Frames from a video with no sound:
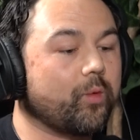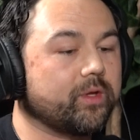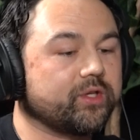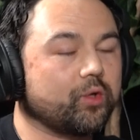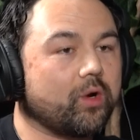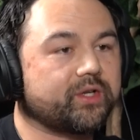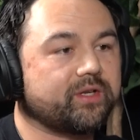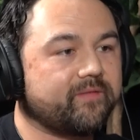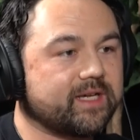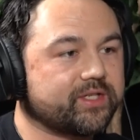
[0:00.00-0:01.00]
willing you are
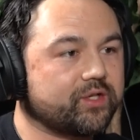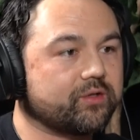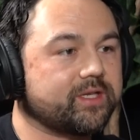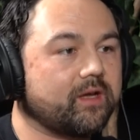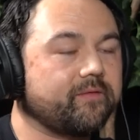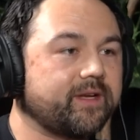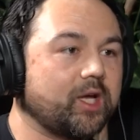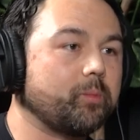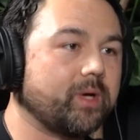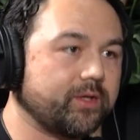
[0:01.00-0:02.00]
to invest in yourself and
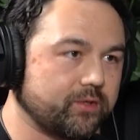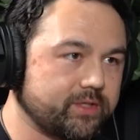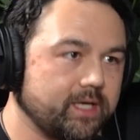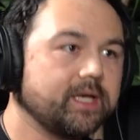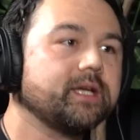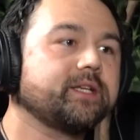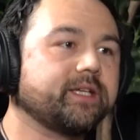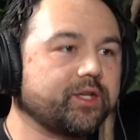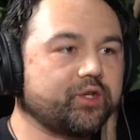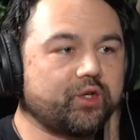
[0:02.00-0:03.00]
help others to
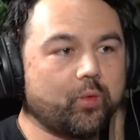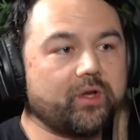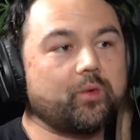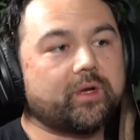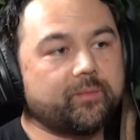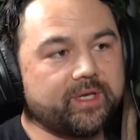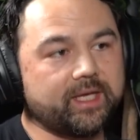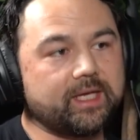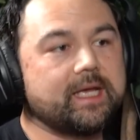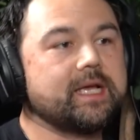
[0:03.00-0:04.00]
get you to where you want to
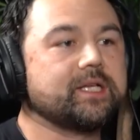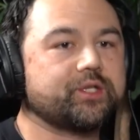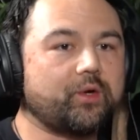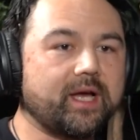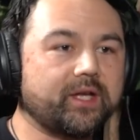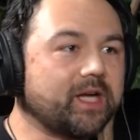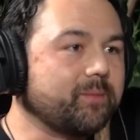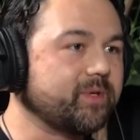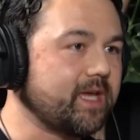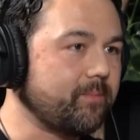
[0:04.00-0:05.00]
be. So I
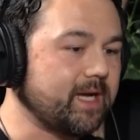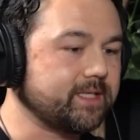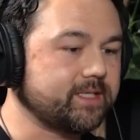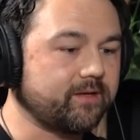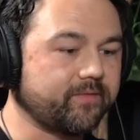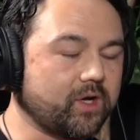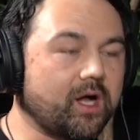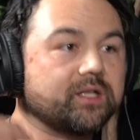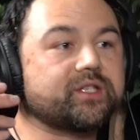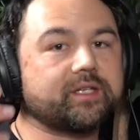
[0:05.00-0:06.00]
adopted that mindset of
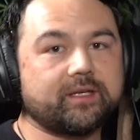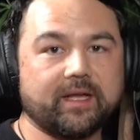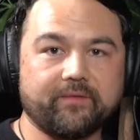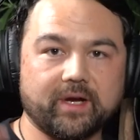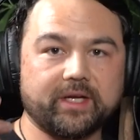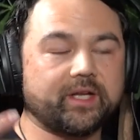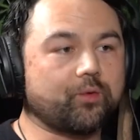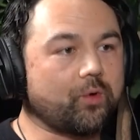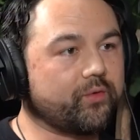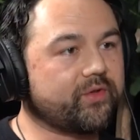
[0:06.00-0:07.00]
constant, never-ending
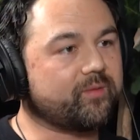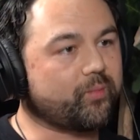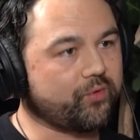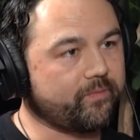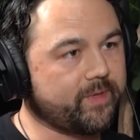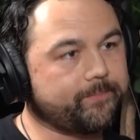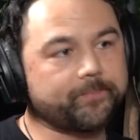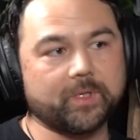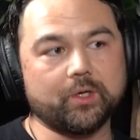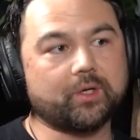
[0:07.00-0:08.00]
growth and improvement.
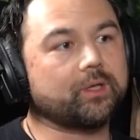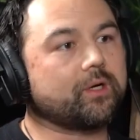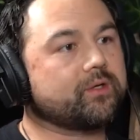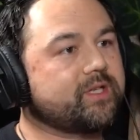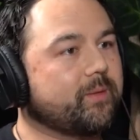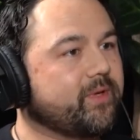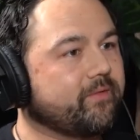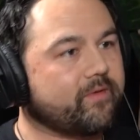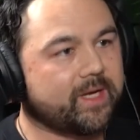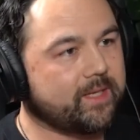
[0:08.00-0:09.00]
You can learn
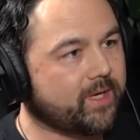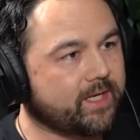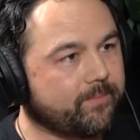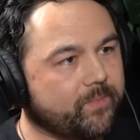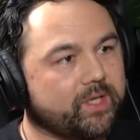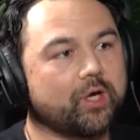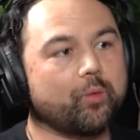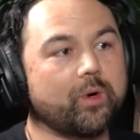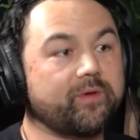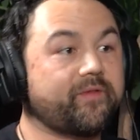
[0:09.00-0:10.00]
something from anybody.
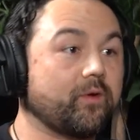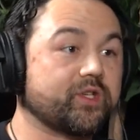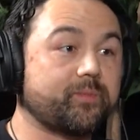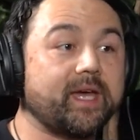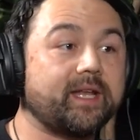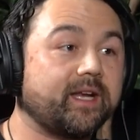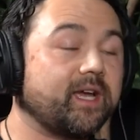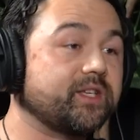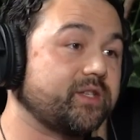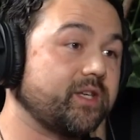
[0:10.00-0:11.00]
When we first met and
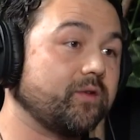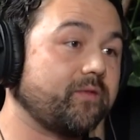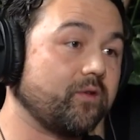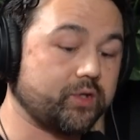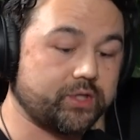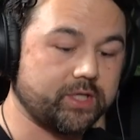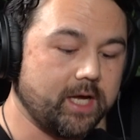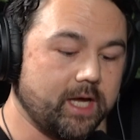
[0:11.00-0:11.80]
I seen your first